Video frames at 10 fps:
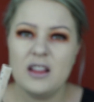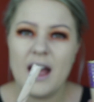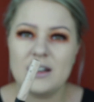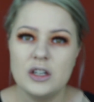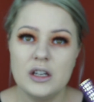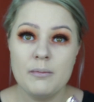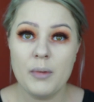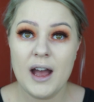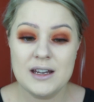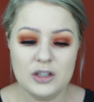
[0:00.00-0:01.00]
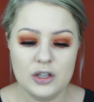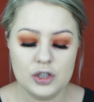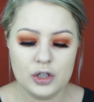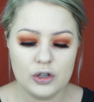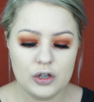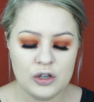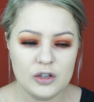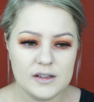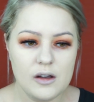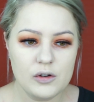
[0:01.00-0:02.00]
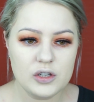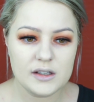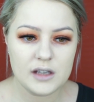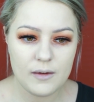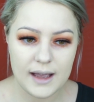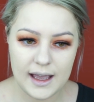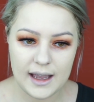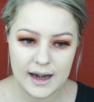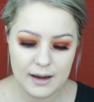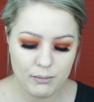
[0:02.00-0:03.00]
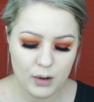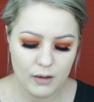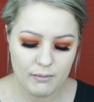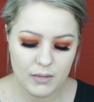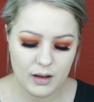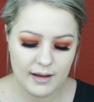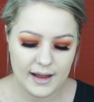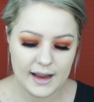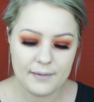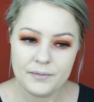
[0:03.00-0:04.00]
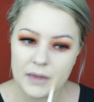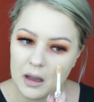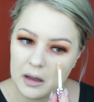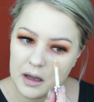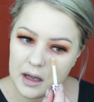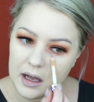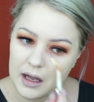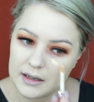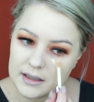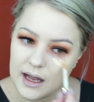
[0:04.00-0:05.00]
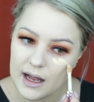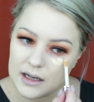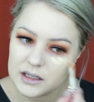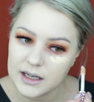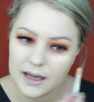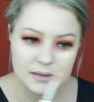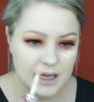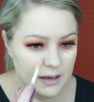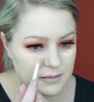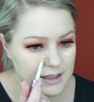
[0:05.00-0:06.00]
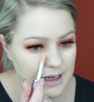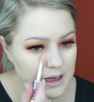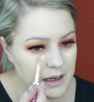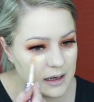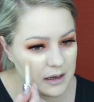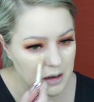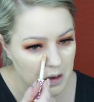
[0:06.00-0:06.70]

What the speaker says: like to combine the two. So I'll just go ahead and pop my Tarte Shape Tape down.